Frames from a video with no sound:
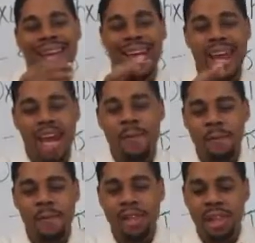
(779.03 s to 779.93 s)

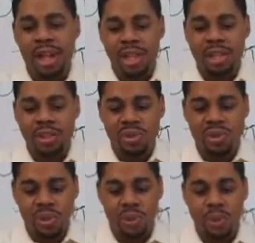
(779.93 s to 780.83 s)
Everything that you
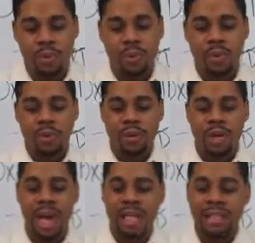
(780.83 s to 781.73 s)
do
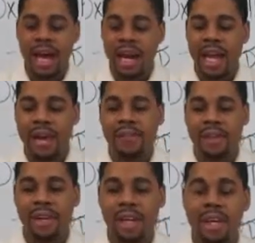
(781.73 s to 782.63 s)
has got to have a
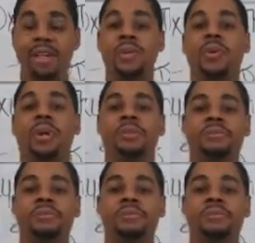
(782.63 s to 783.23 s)
good end to it,